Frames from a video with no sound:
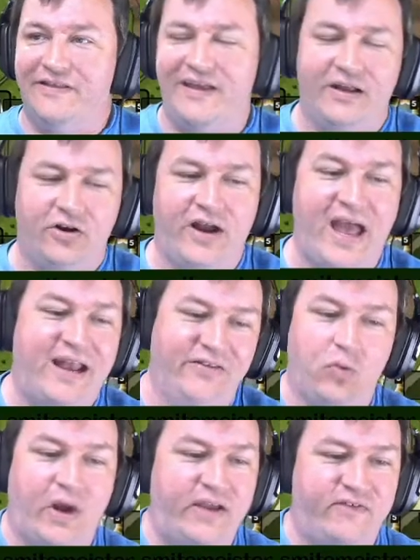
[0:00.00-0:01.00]
Lathaner had
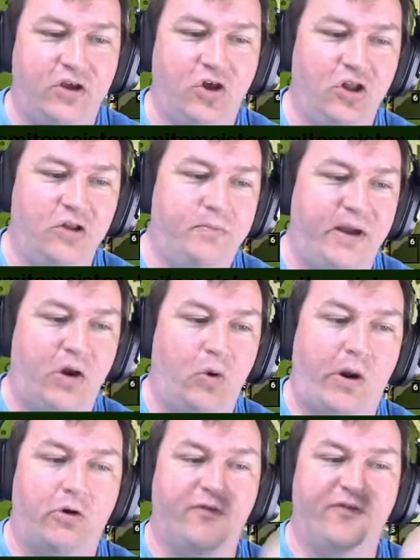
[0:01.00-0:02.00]
his wife killed by a
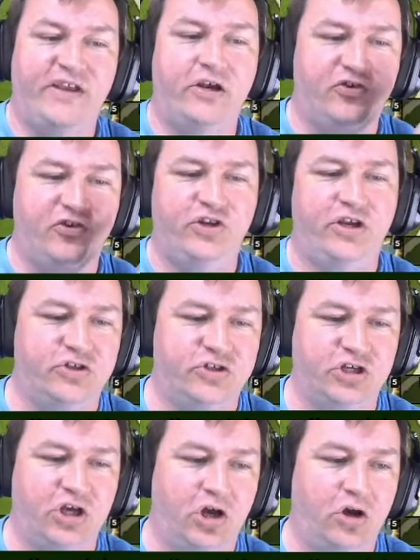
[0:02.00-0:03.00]
werewolf years and years
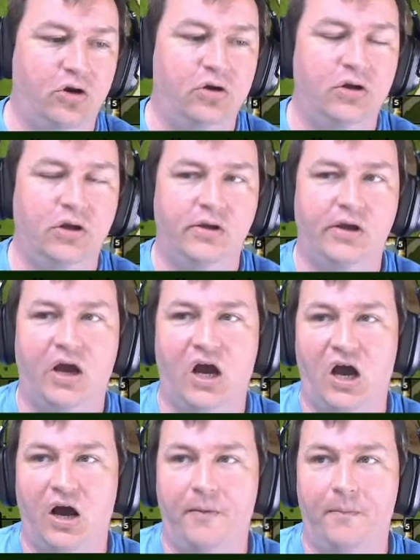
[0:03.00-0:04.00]
ago.
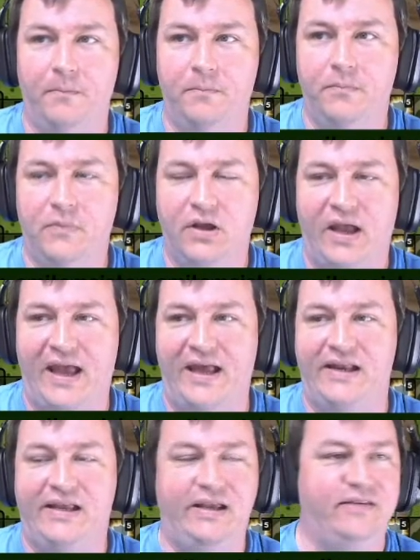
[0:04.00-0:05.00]

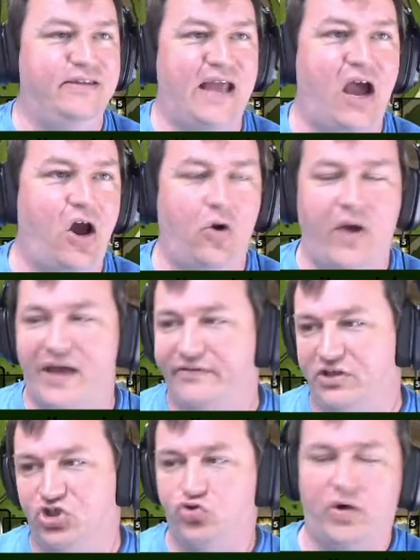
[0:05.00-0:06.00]
And he's now has
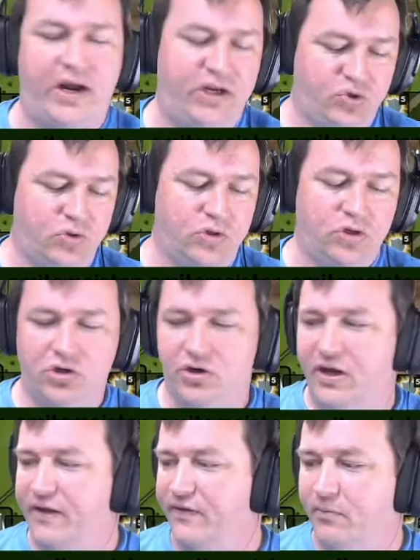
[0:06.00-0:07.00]
a shrine to her
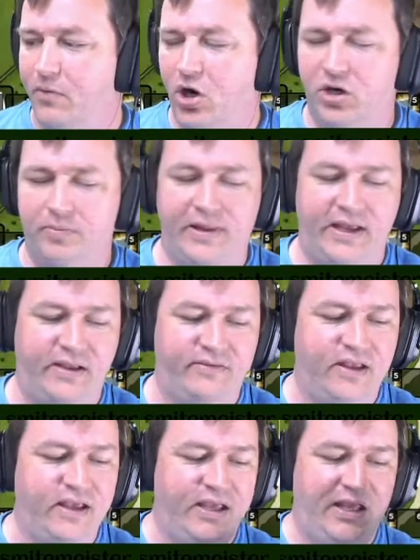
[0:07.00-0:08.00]
in the
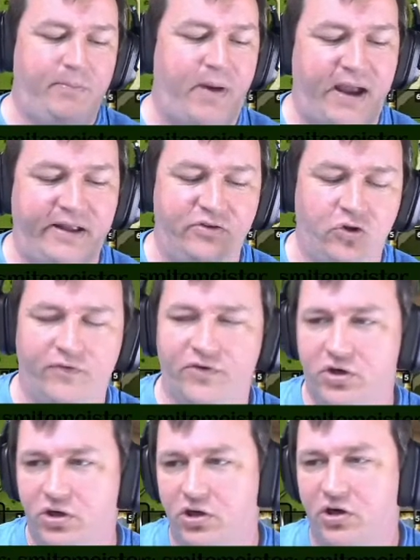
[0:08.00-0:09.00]
marketplace. He pines
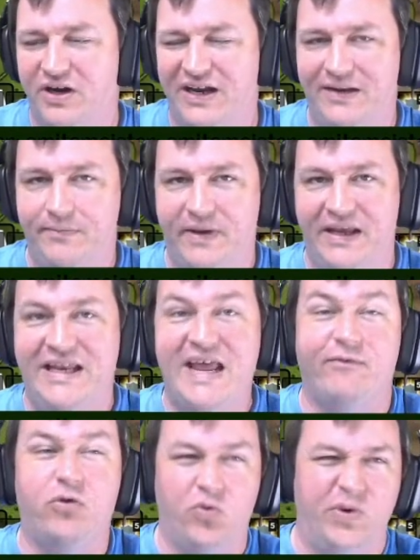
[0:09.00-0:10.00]
over her, but he
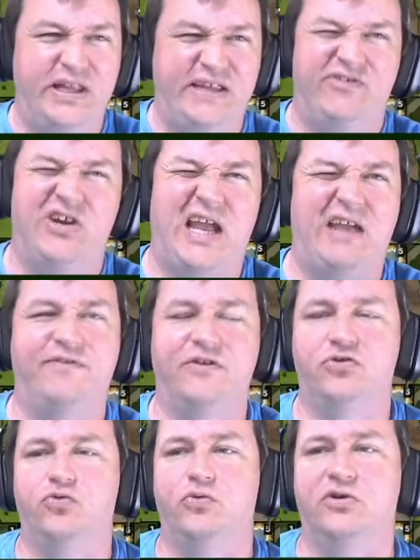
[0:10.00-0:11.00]
never really forgave the
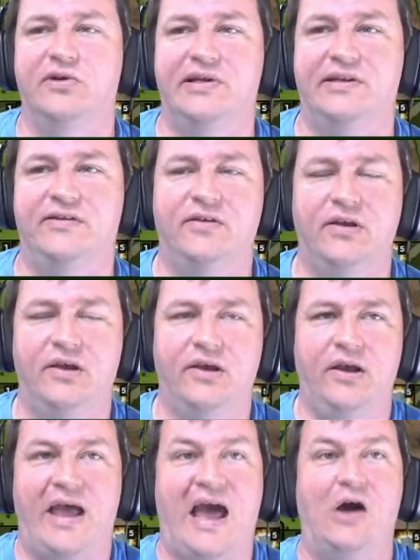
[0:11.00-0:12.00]
druids
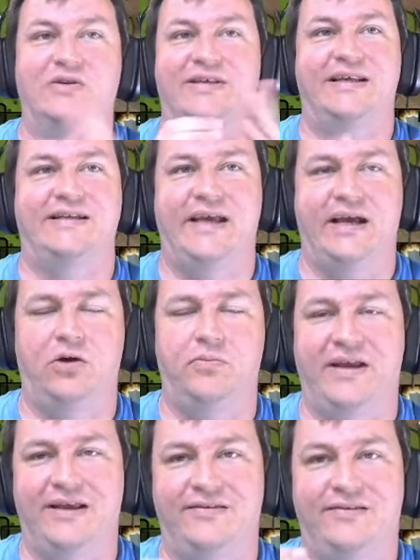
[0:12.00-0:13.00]
outside of town
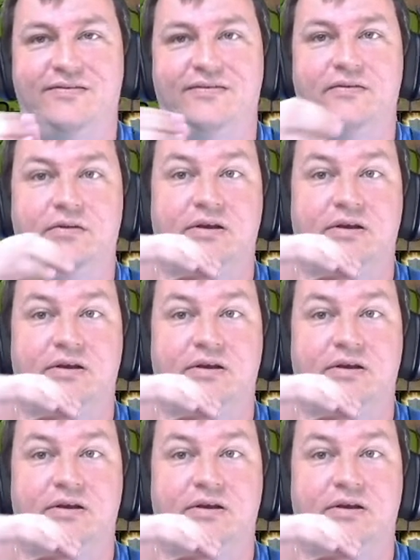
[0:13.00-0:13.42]
because